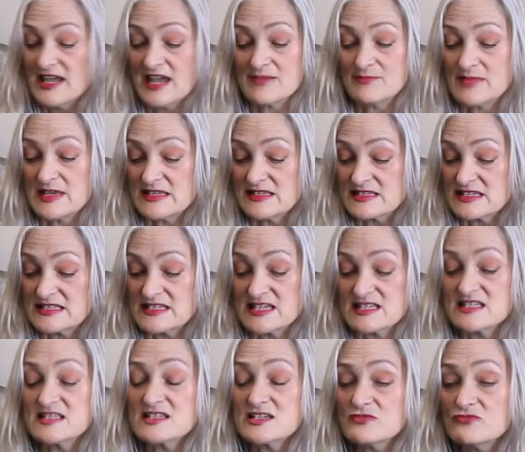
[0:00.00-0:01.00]
It means it
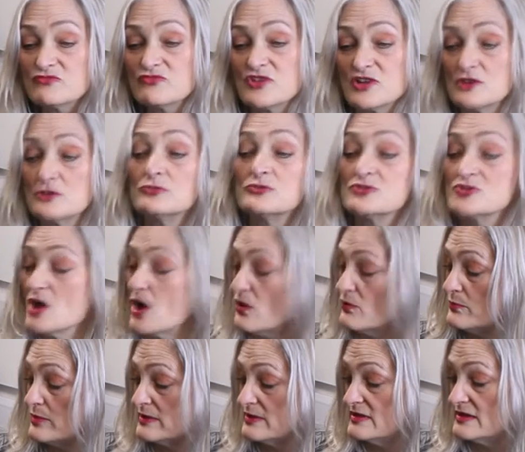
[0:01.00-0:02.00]
isn't a real job.